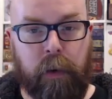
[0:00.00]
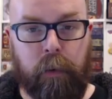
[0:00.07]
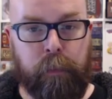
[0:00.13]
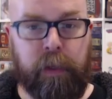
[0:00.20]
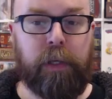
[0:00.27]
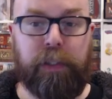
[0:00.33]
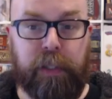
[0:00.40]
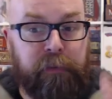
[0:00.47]

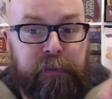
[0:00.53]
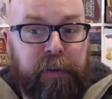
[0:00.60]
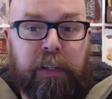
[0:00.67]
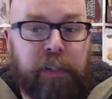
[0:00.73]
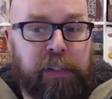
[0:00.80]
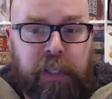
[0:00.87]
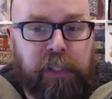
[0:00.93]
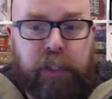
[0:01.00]
because it
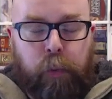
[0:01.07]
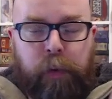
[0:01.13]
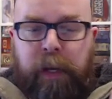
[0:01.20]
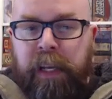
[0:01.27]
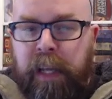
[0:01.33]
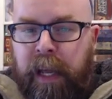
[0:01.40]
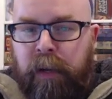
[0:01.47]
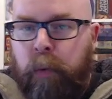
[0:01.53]
fills the
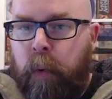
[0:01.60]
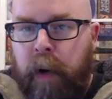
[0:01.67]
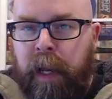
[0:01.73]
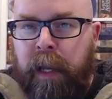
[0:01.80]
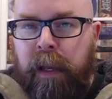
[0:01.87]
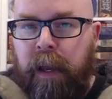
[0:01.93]
screen anyway.